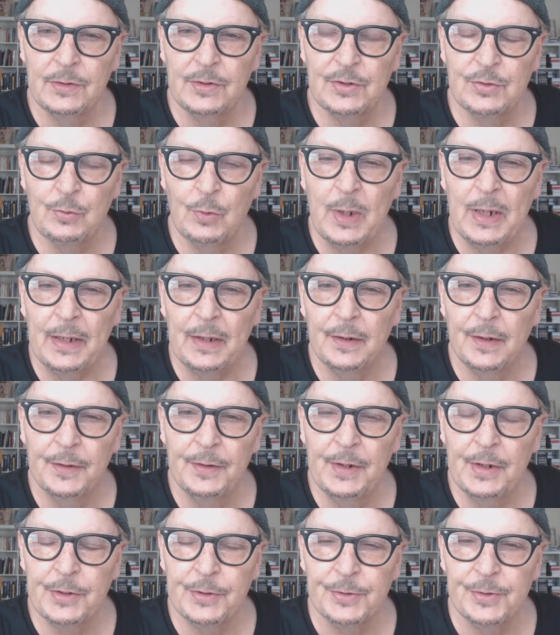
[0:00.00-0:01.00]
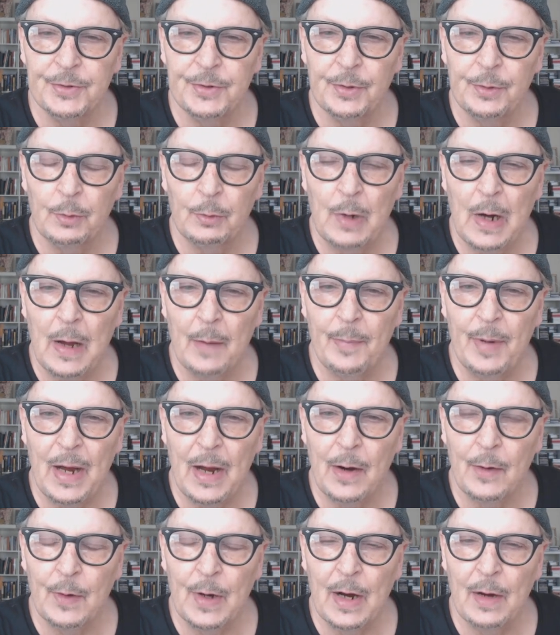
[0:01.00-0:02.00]
sweet addition to the Raw
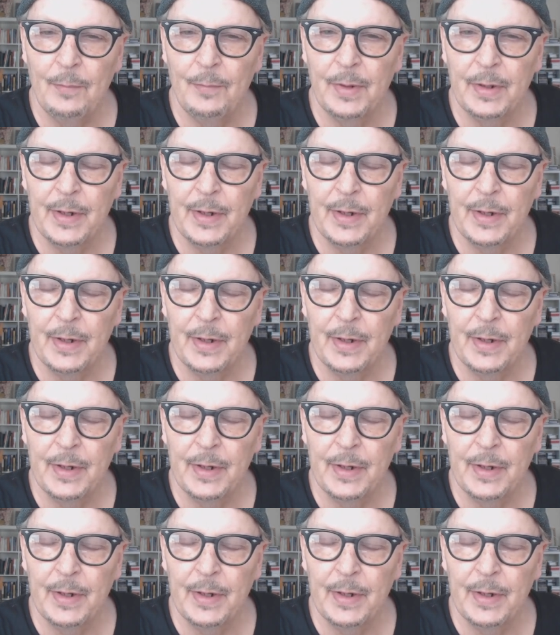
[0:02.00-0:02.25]
Power album,